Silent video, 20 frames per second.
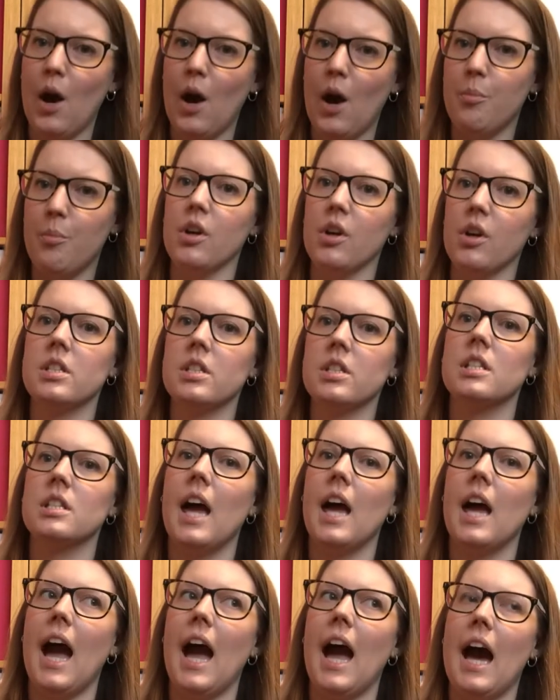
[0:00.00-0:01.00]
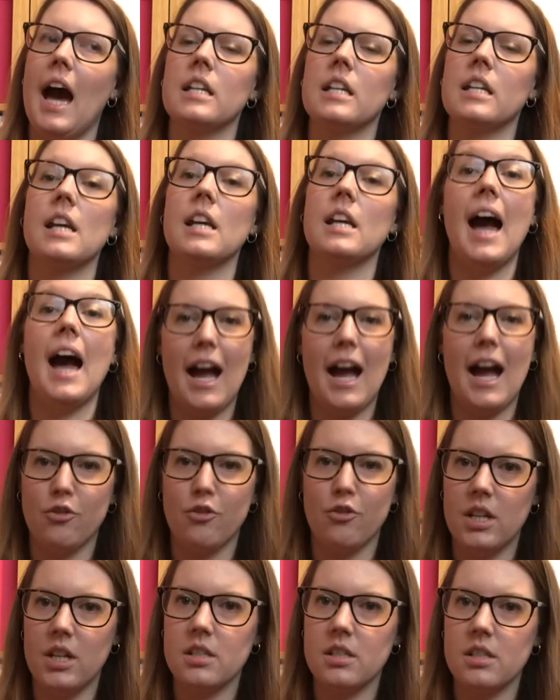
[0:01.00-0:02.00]
Albus and
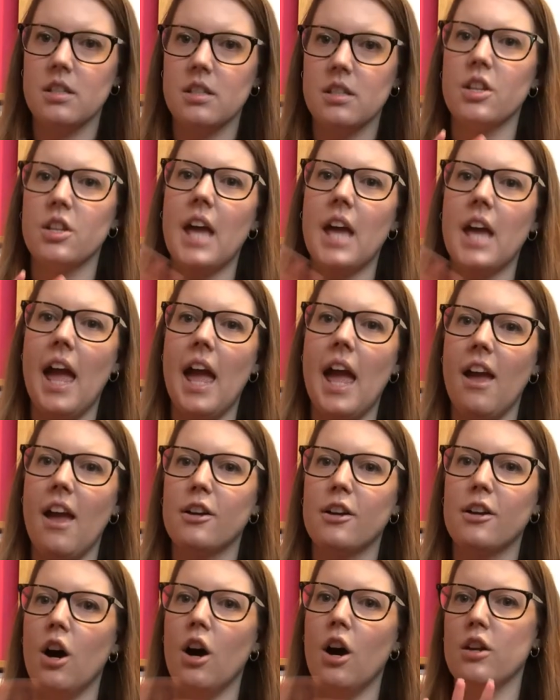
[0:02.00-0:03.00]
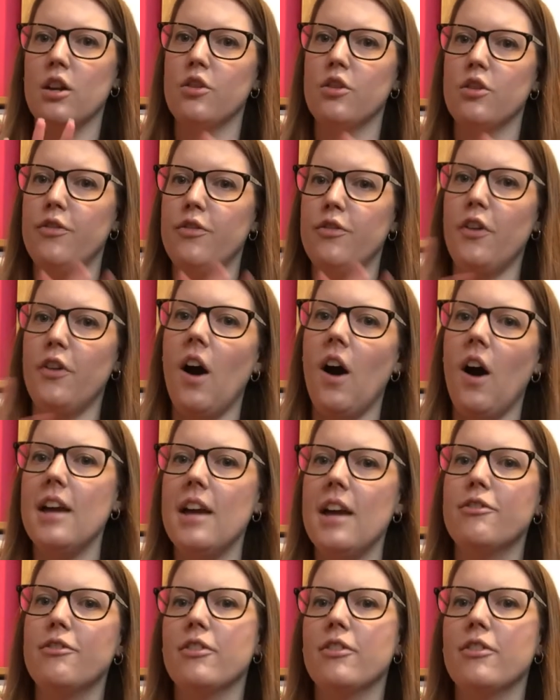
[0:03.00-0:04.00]
Hagrid. So they're kind of the
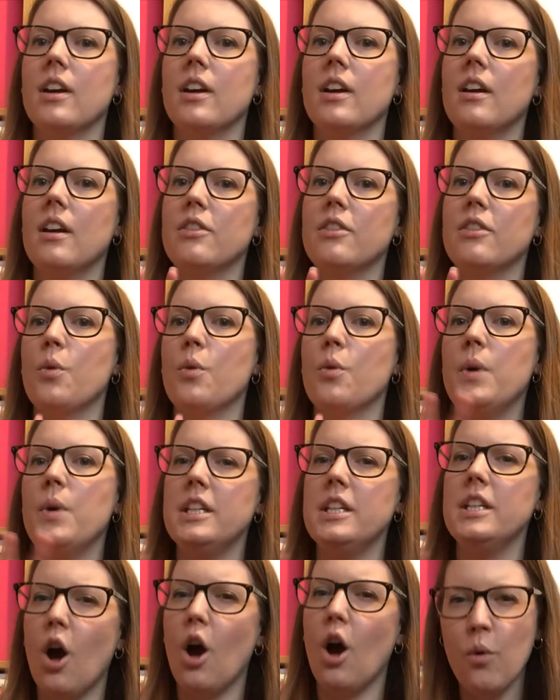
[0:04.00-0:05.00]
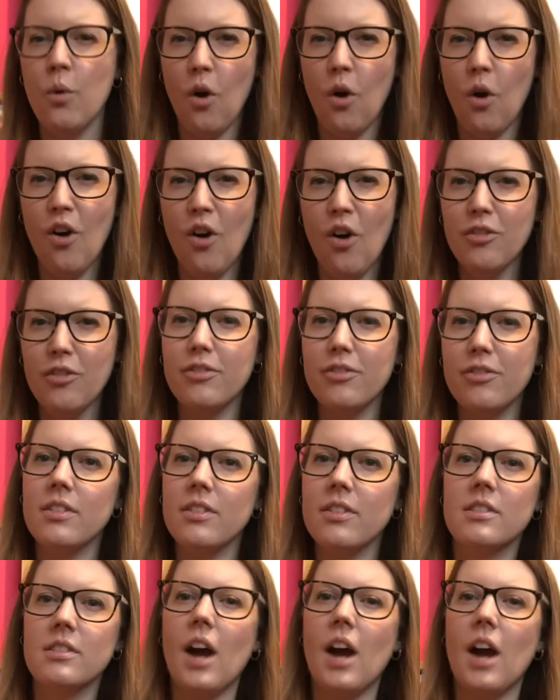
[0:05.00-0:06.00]
5 that we know of
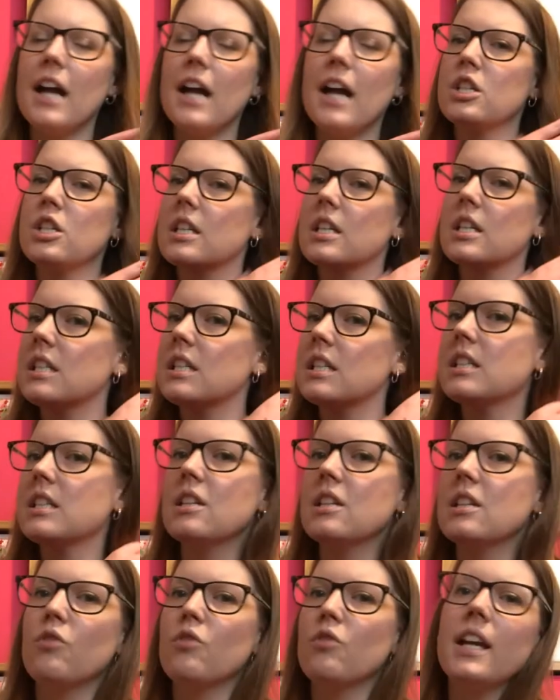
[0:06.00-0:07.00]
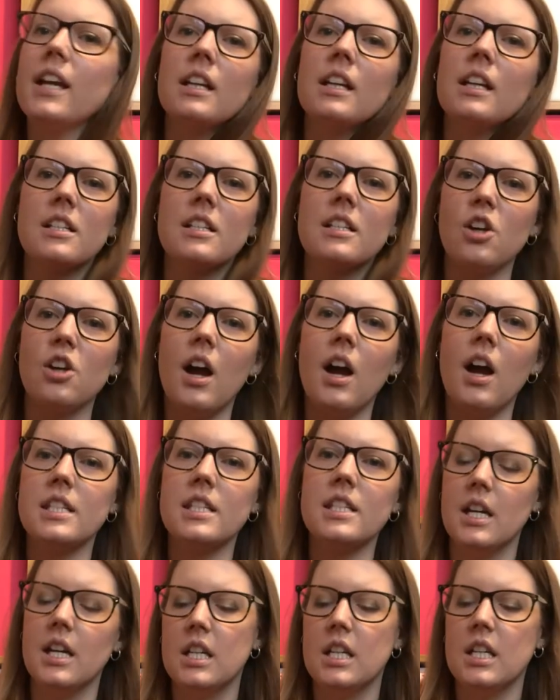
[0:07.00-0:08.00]
that actually exist in regular
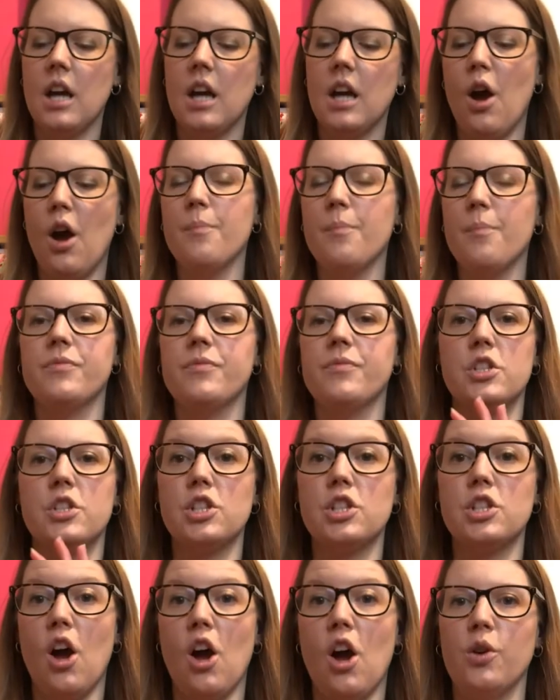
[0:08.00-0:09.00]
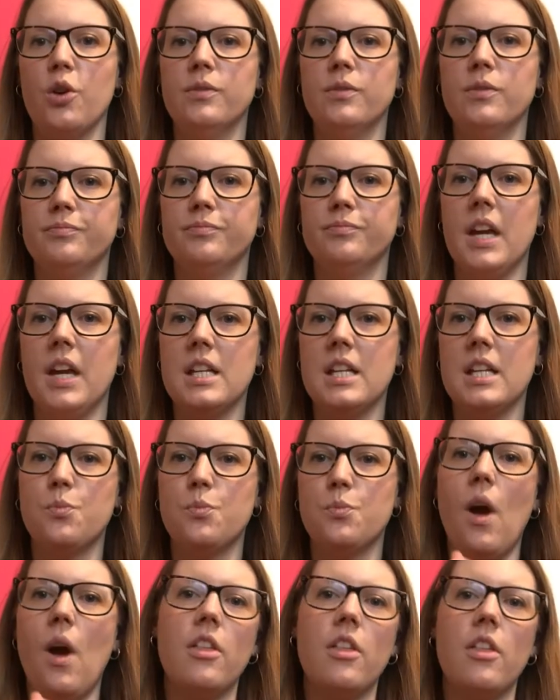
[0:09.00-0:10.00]
size. So
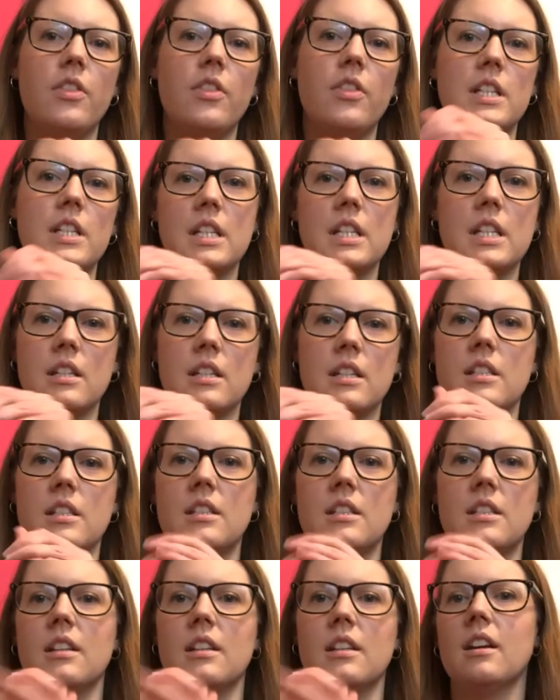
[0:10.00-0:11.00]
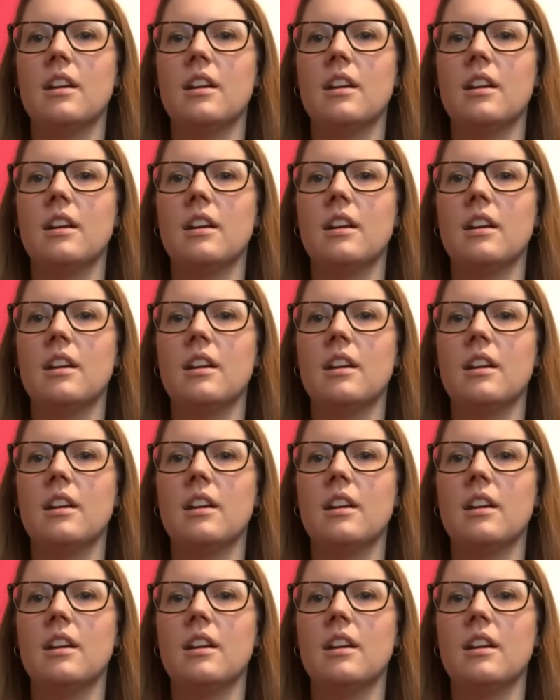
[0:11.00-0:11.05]
it's whether this is